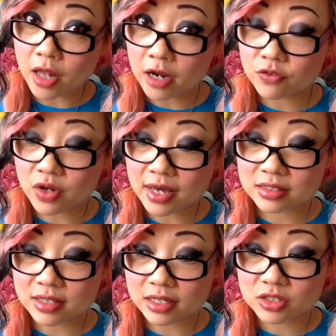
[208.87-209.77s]
lot of you
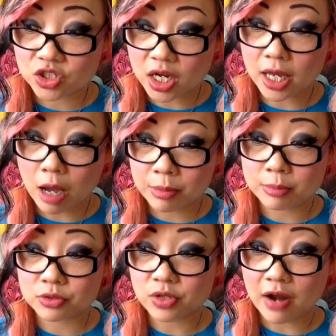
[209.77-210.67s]
guys like to check out
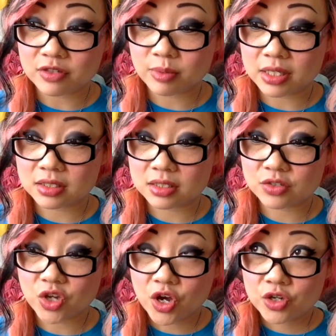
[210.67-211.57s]
people's craft spaces.